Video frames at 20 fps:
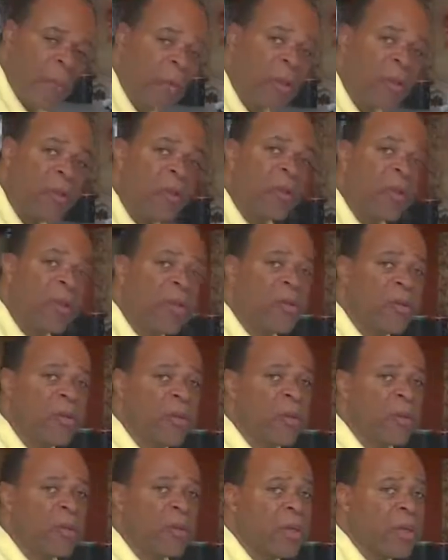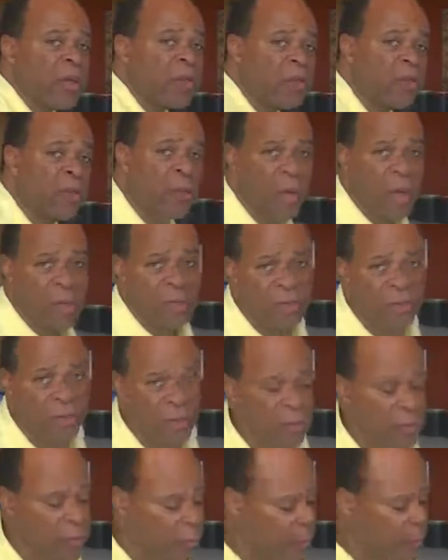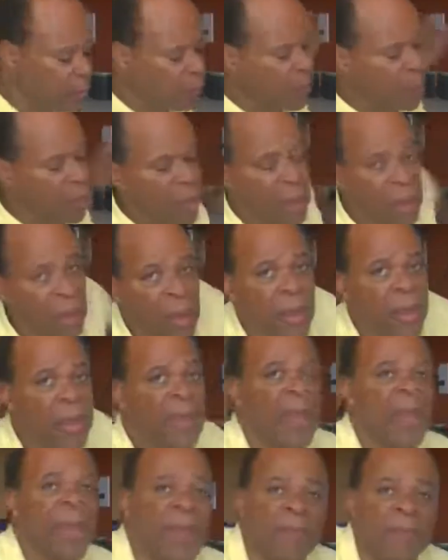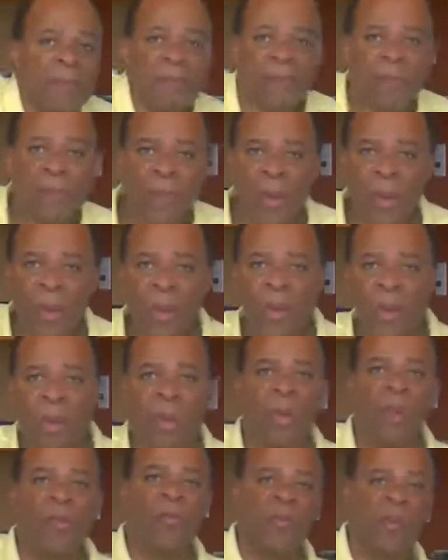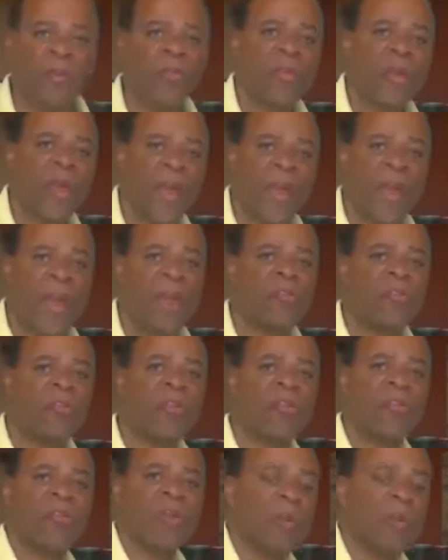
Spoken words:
what you want to do is you want to get just the edges a